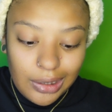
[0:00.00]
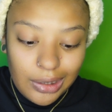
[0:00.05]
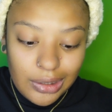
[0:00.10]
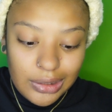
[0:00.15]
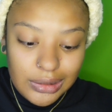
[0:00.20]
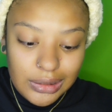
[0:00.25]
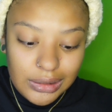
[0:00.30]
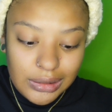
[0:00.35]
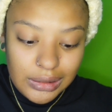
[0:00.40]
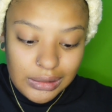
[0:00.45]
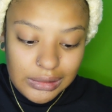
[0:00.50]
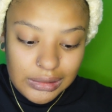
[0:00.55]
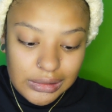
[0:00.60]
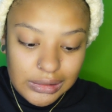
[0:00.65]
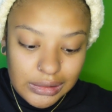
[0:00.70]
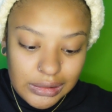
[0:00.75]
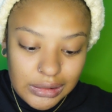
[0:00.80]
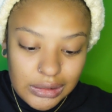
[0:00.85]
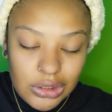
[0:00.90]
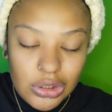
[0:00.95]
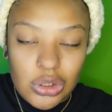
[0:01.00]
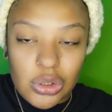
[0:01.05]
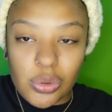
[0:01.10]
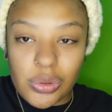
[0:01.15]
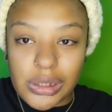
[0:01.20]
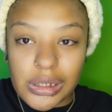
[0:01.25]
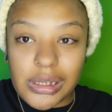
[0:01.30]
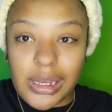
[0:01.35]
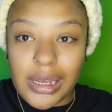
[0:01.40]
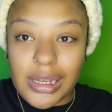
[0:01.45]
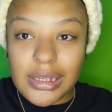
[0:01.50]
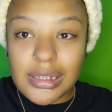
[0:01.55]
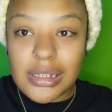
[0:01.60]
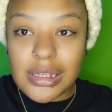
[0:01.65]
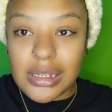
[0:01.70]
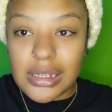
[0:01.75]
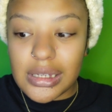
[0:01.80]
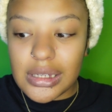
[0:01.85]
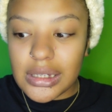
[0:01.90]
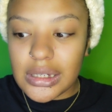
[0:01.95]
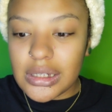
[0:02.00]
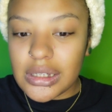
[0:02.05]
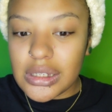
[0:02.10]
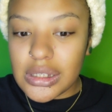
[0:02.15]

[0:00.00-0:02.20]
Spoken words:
I did this in 2018,